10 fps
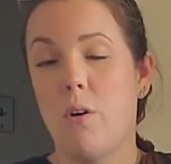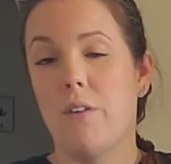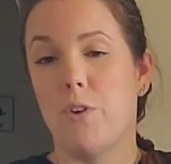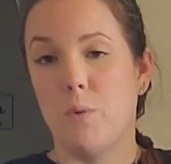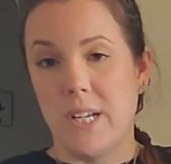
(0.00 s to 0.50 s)
If
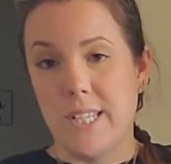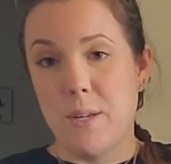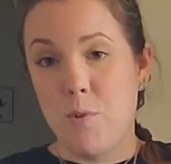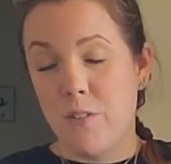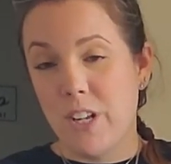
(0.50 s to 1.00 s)
you want to see
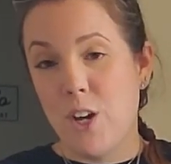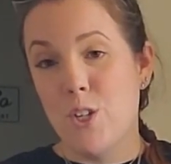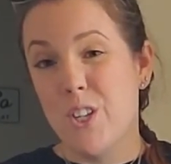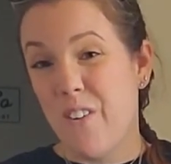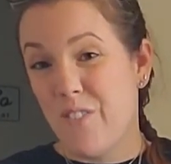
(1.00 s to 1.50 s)
more videos
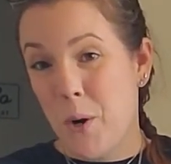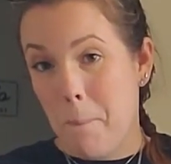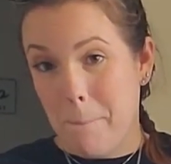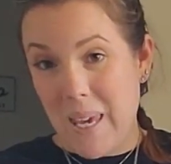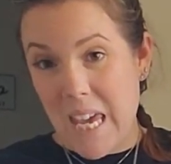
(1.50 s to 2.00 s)

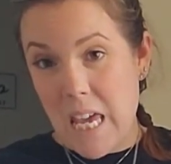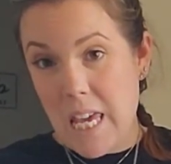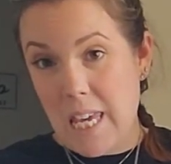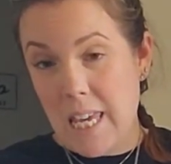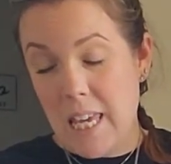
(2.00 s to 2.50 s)
from me,
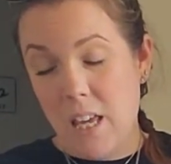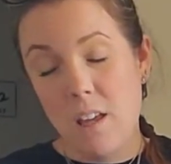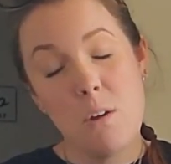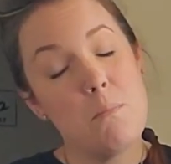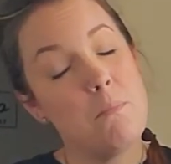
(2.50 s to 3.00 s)

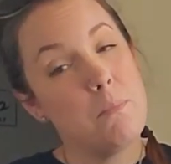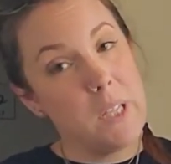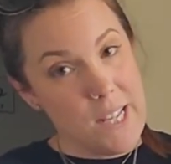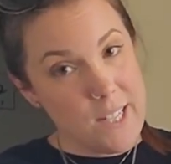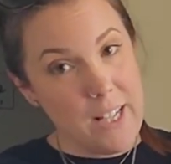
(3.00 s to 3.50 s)

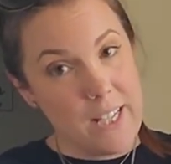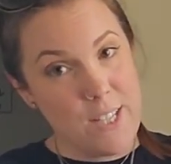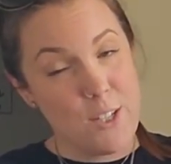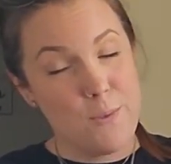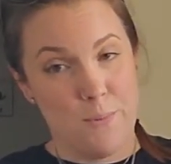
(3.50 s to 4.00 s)
please click
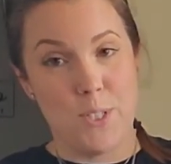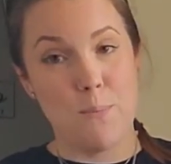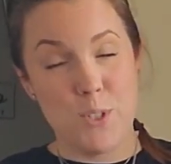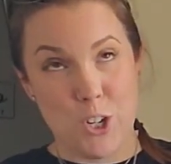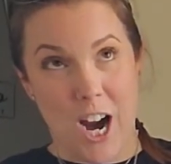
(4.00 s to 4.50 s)

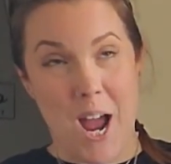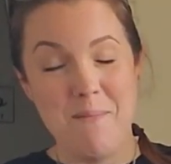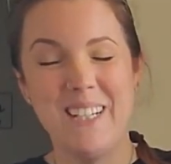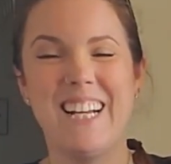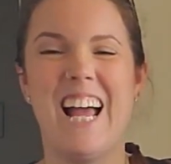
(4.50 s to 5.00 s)
subscribe.
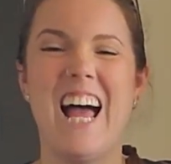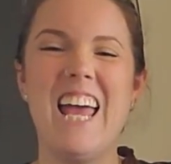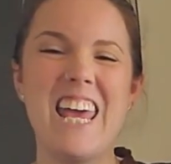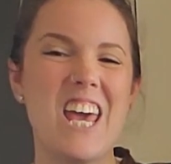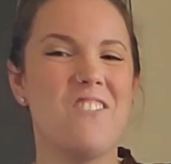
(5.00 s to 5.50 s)

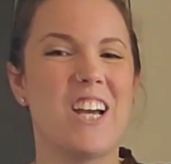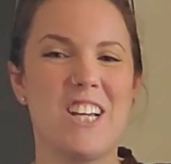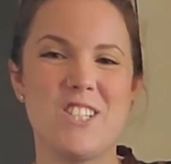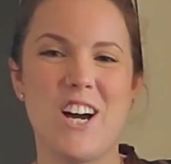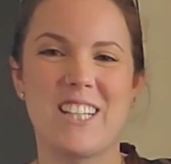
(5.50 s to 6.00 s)
If I could
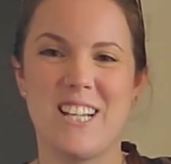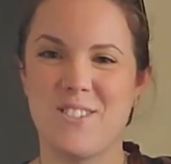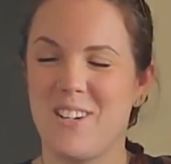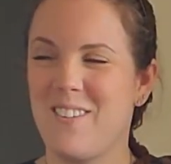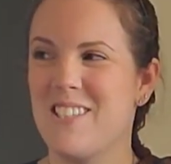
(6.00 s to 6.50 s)
talk, that's
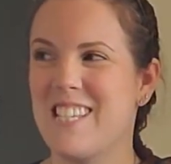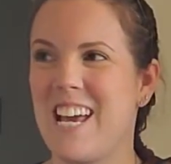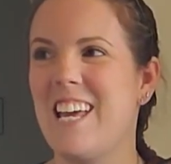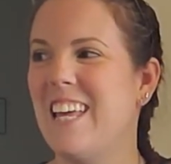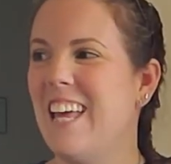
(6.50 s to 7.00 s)
what I would
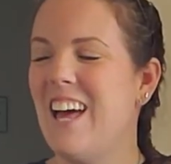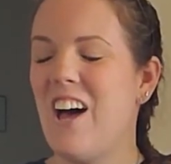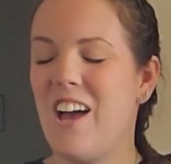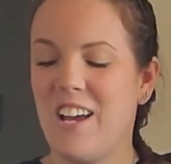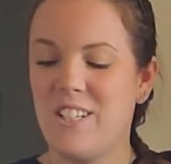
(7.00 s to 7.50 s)
say.
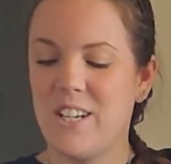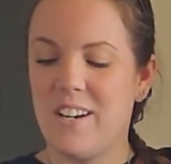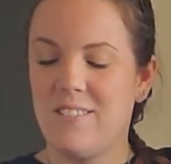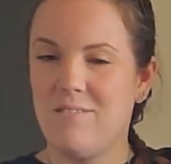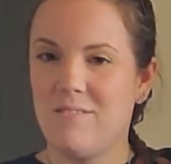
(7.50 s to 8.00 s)
And
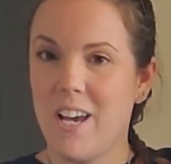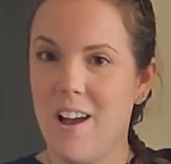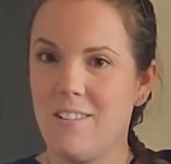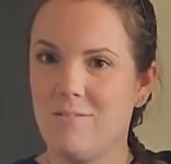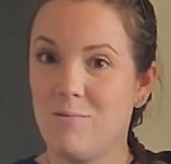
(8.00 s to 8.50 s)
yeah,
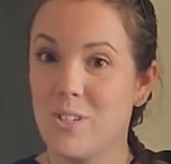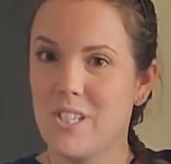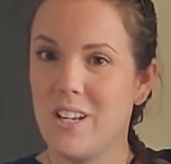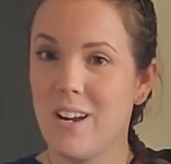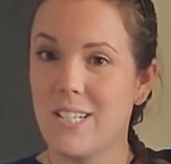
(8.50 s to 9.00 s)
we'll see
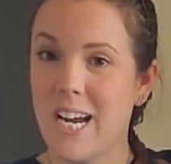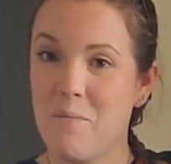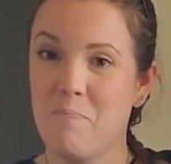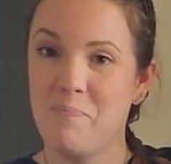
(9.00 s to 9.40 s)
you next time.